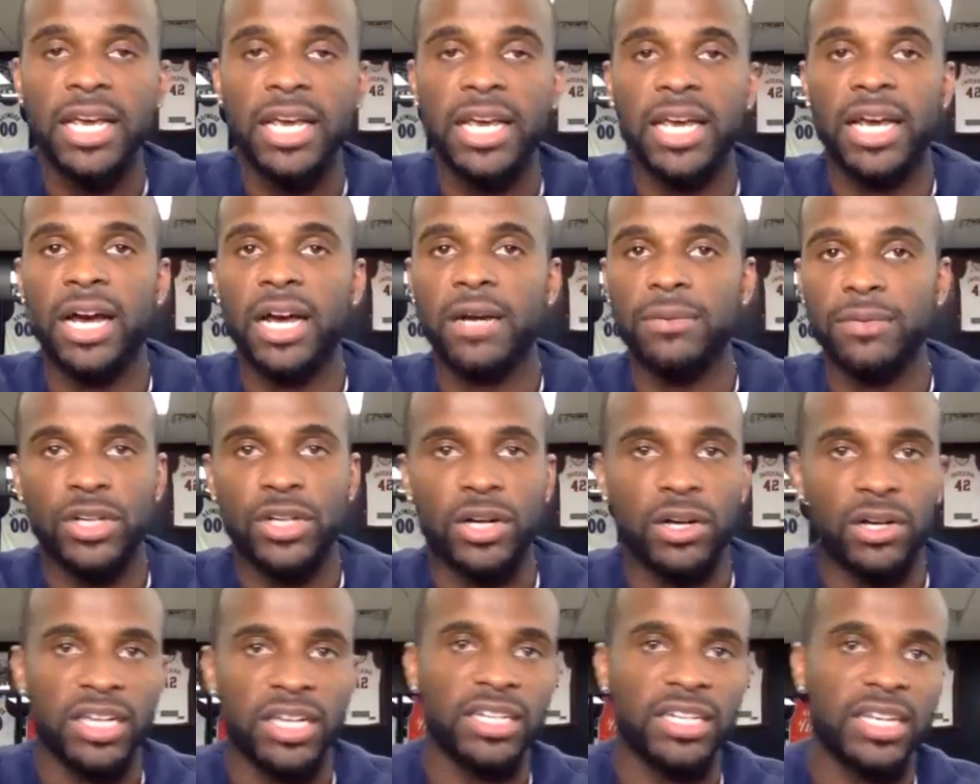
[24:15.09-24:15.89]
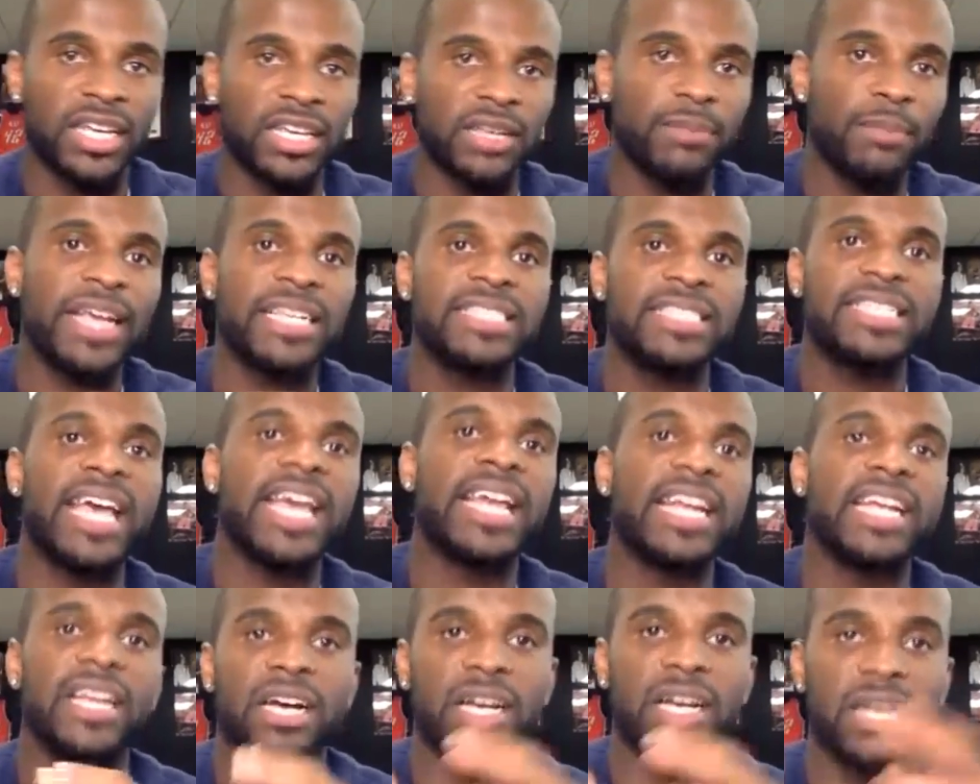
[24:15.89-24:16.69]
and
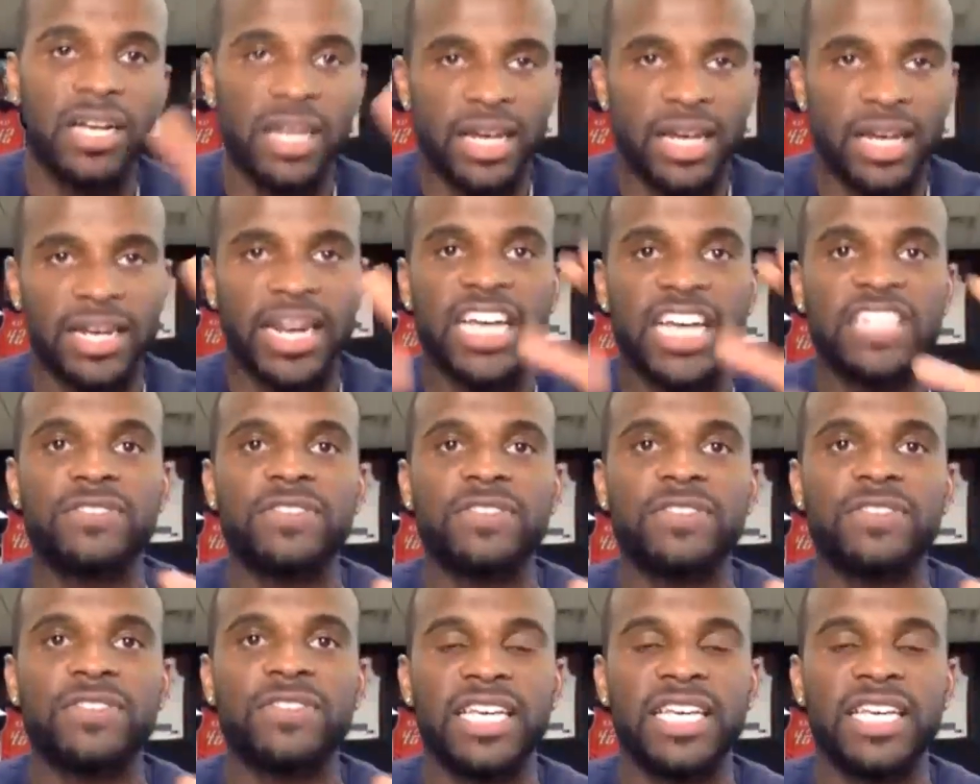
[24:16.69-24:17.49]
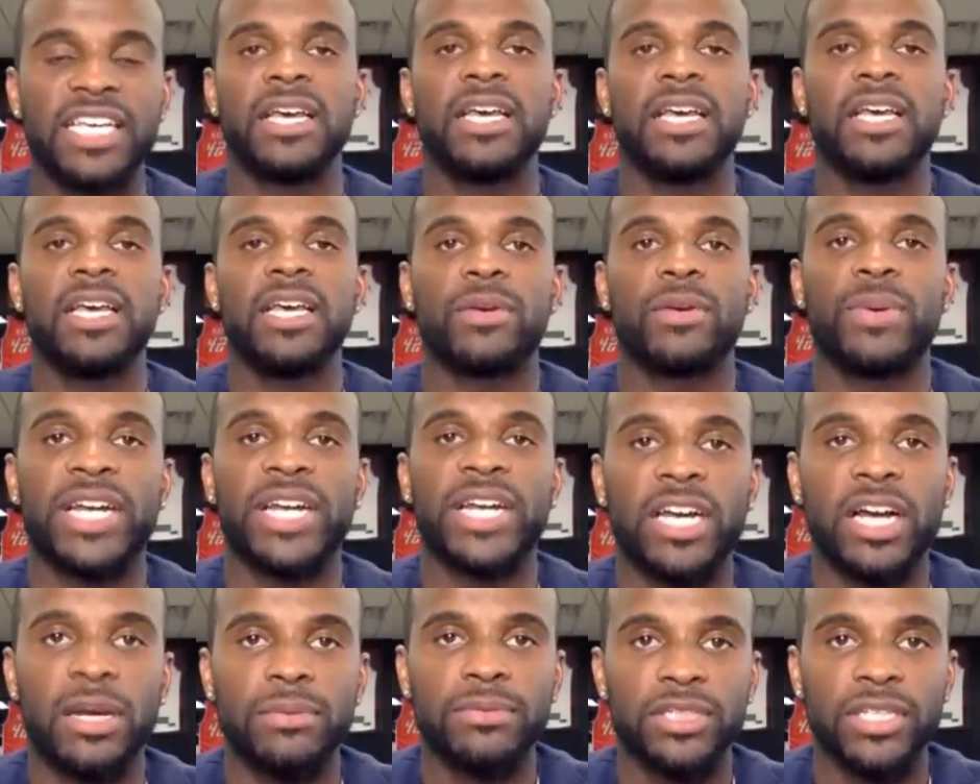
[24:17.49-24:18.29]
maintaining a nice physique when it
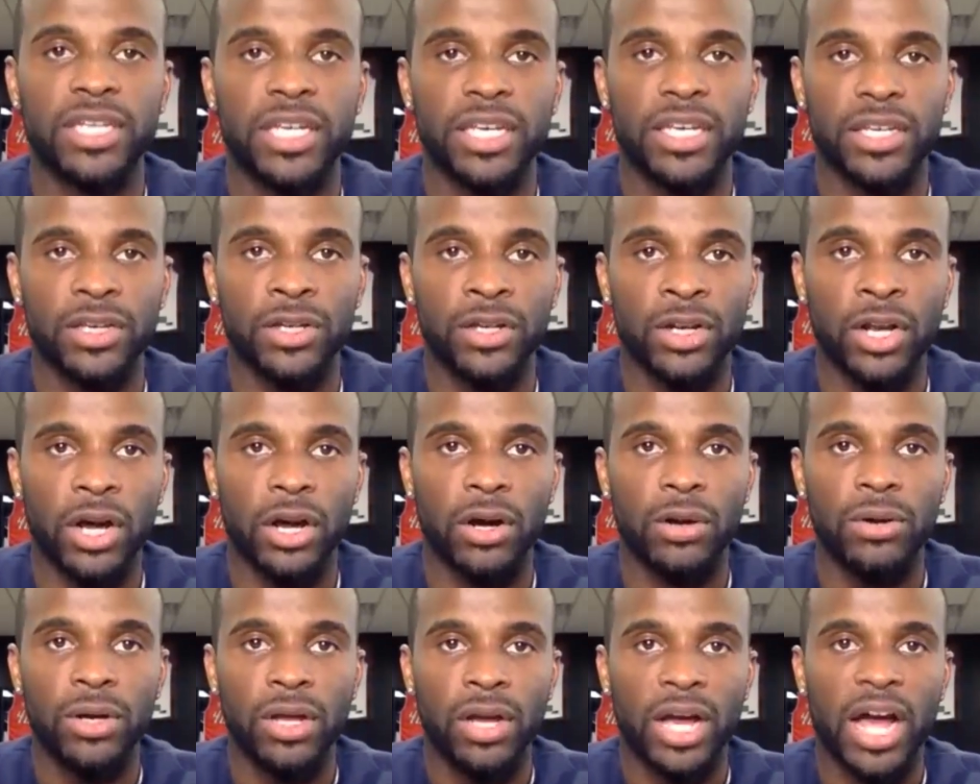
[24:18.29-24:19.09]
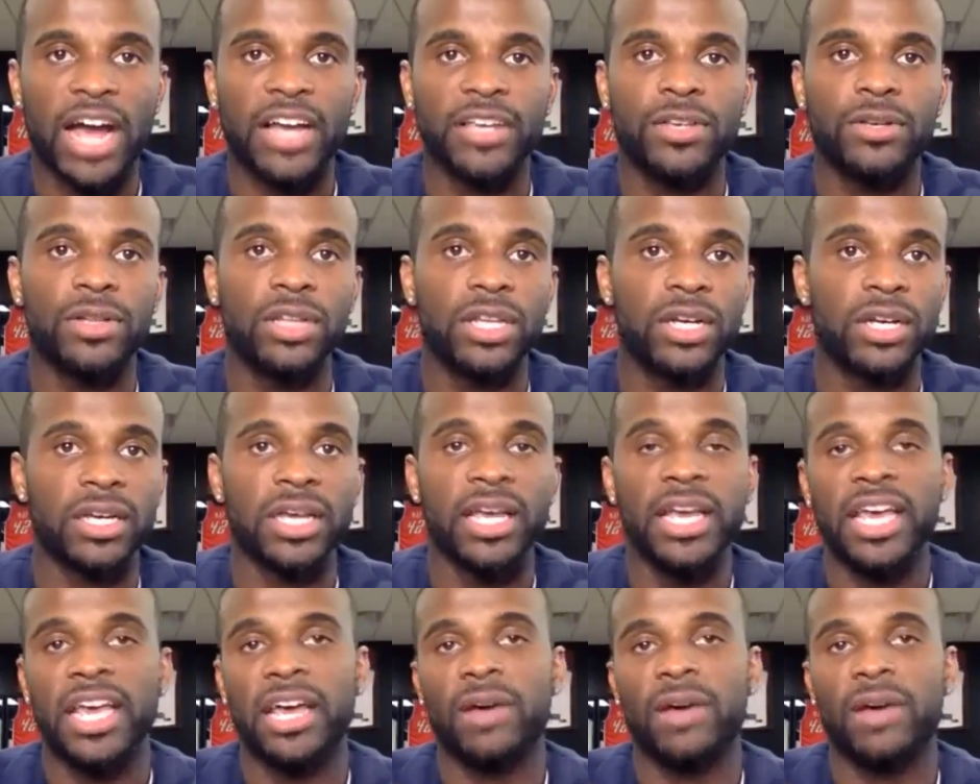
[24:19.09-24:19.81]
comes to, how you look.